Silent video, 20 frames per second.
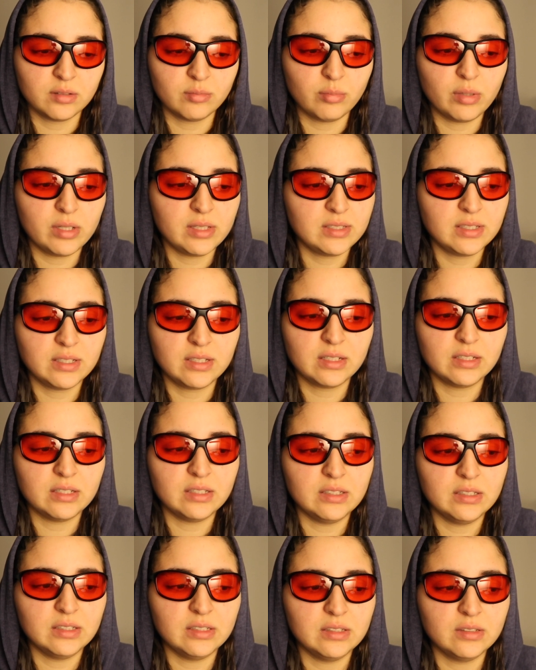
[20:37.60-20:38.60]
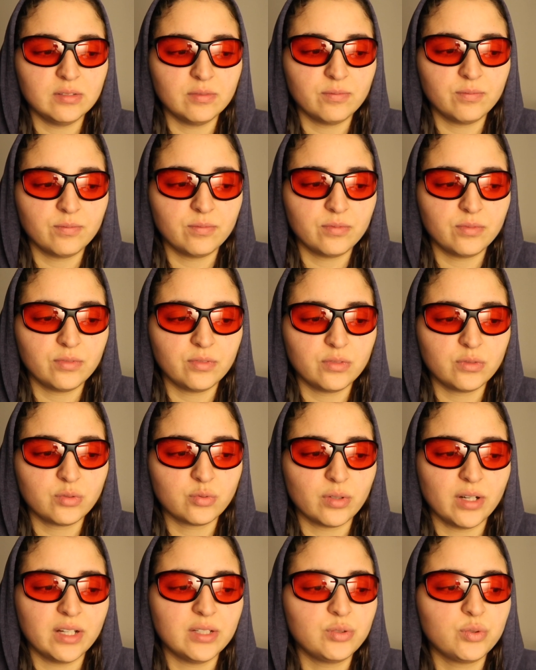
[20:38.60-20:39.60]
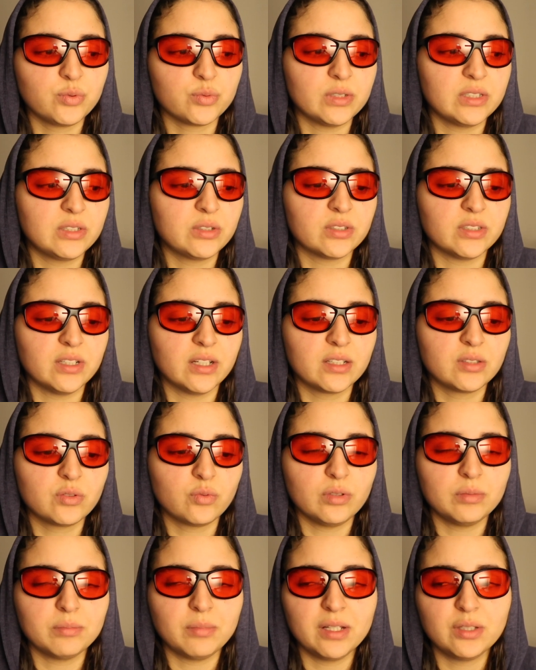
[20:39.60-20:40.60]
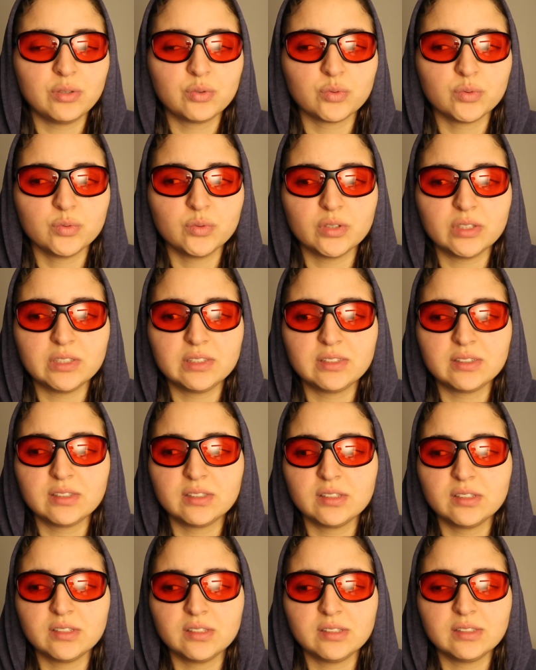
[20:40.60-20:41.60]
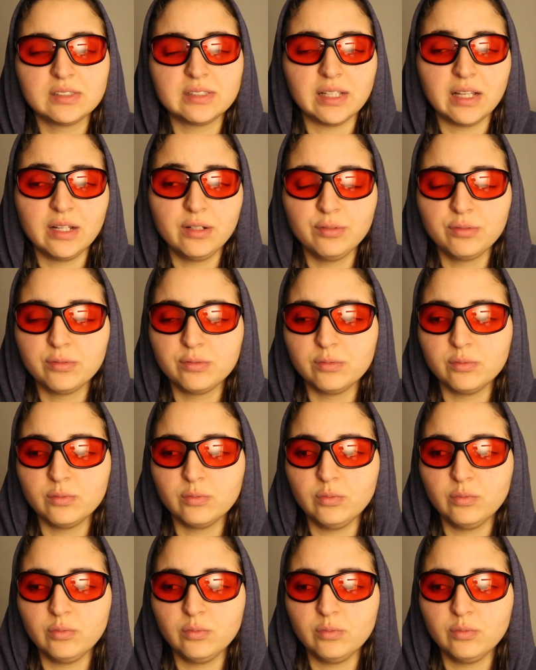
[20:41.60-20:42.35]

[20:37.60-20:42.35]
basically try to reconnect with my truest self,